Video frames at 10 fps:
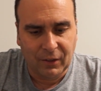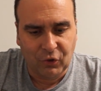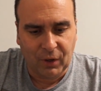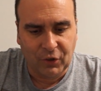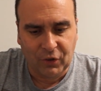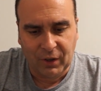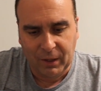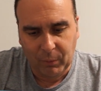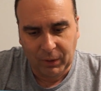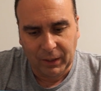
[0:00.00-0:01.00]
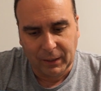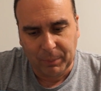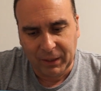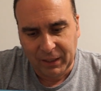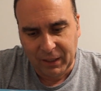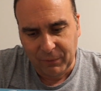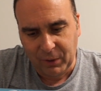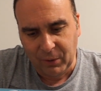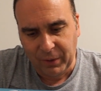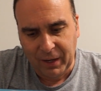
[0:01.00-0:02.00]
treasure and would like to play again if
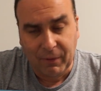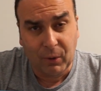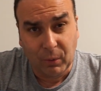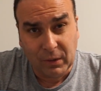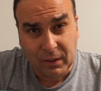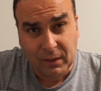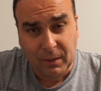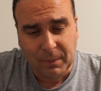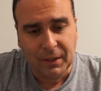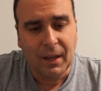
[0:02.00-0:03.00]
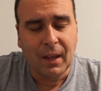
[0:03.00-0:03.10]
we don't have our old systems.